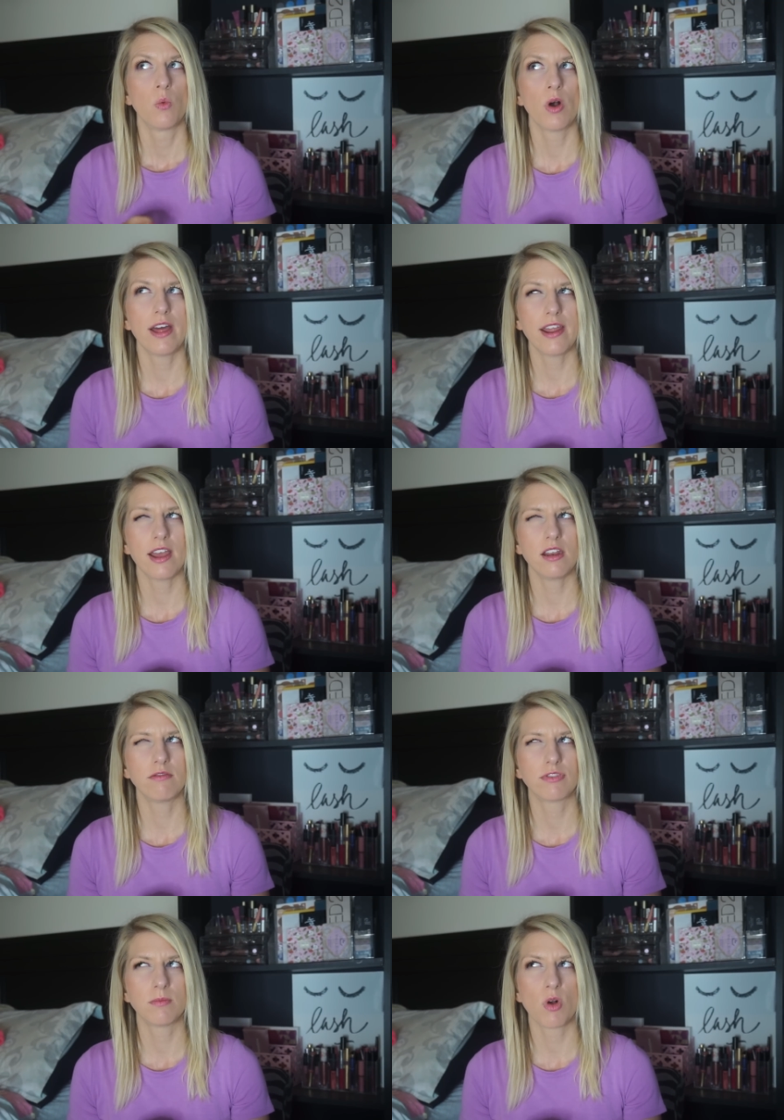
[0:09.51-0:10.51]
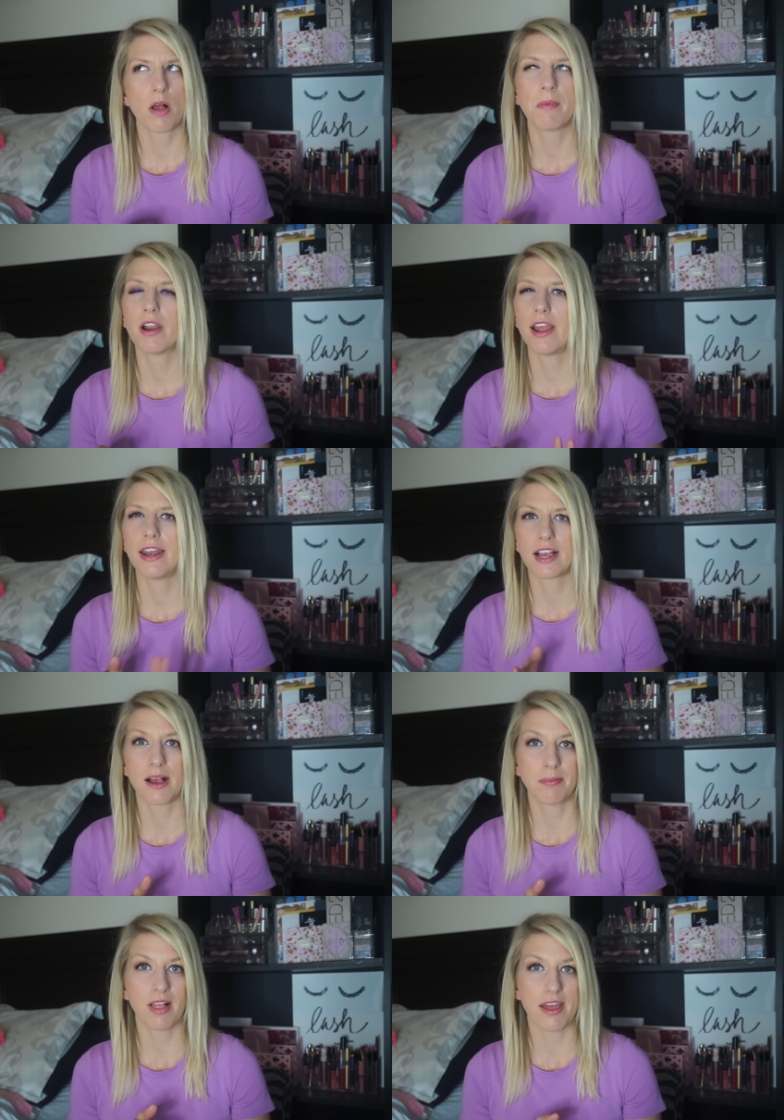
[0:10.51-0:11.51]
one item from Walmart, and a
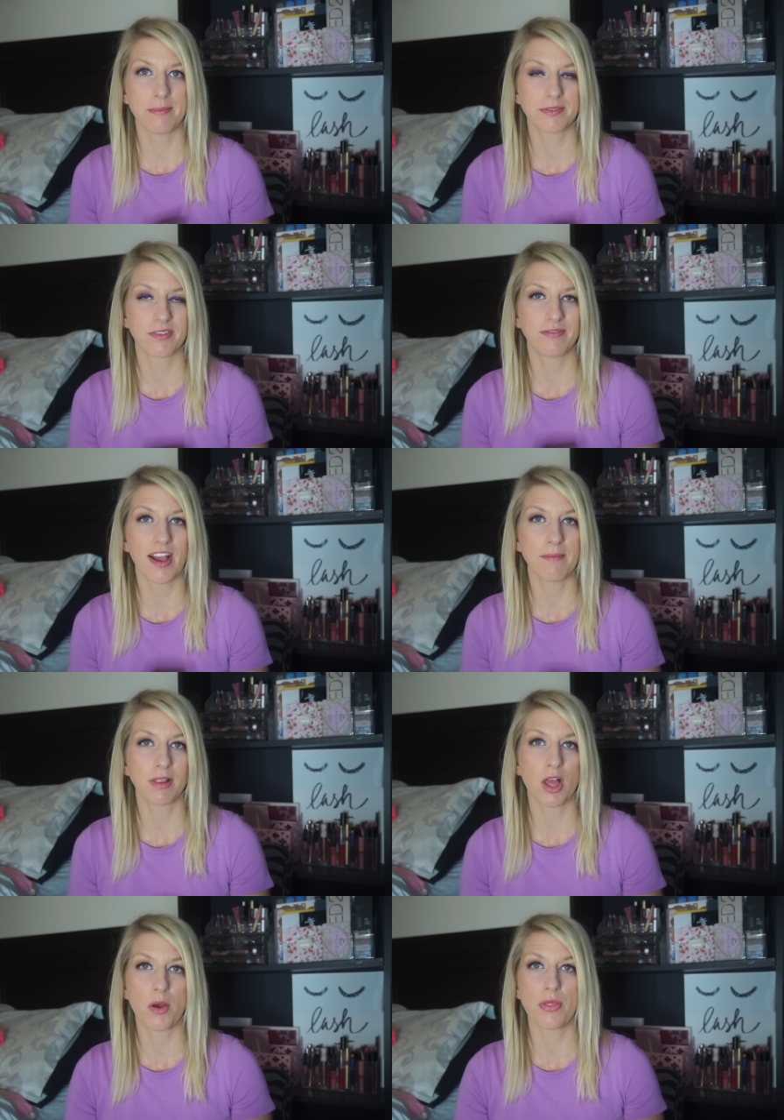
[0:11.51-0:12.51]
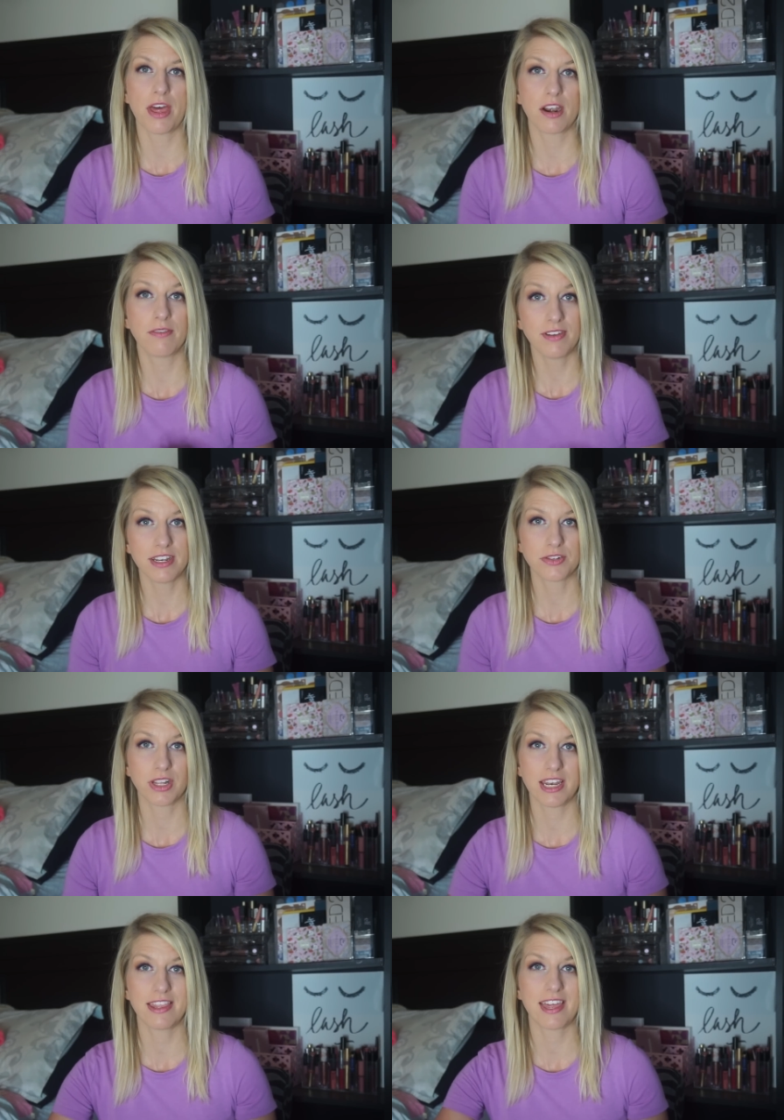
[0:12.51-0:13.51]
couple items from Five Below that are fitness
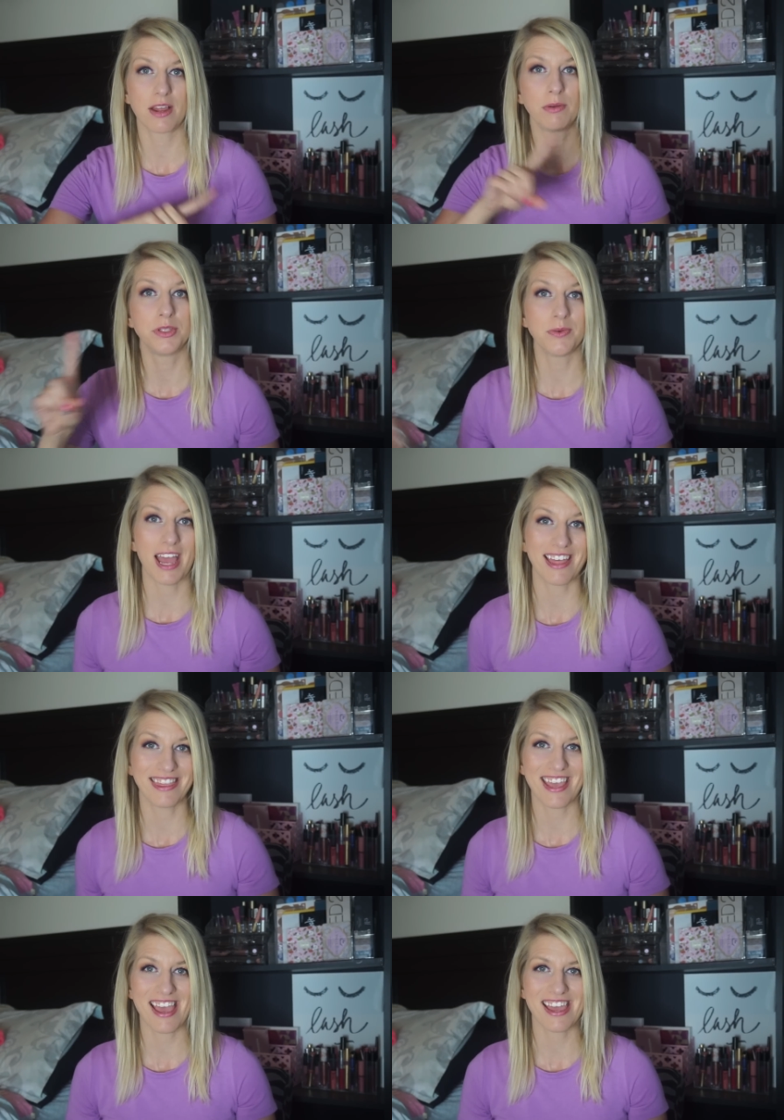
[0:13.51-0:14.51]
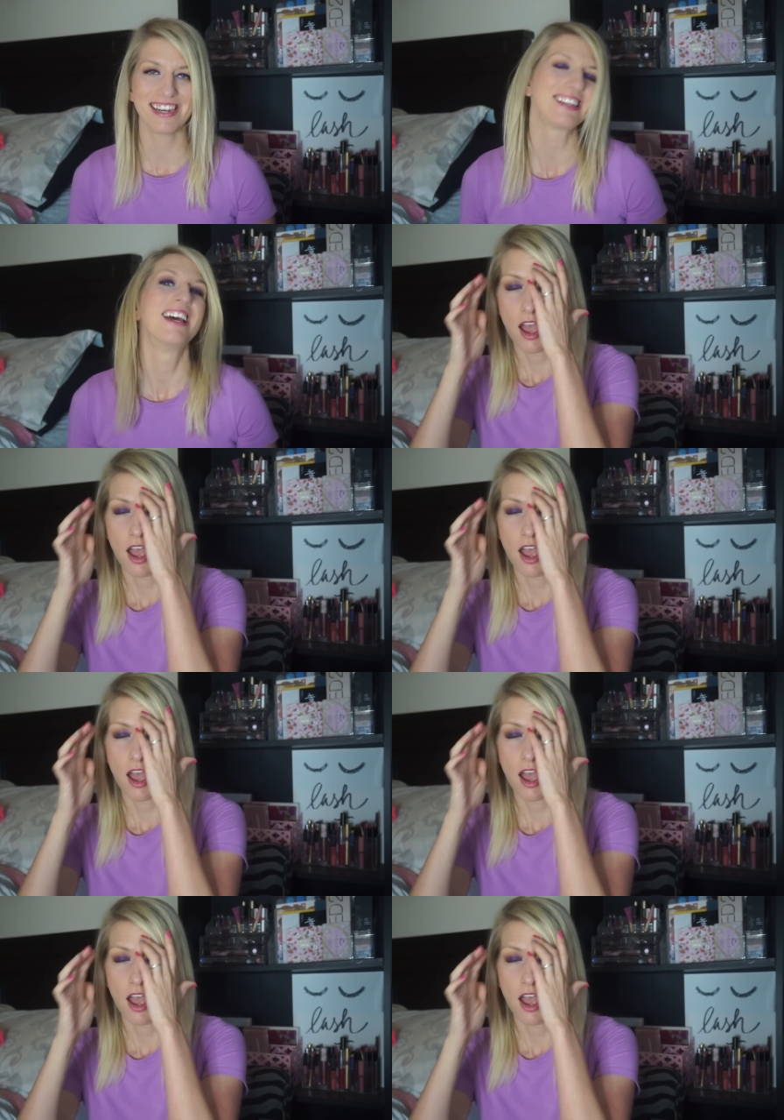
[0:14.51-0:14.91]
related that I will do at the end.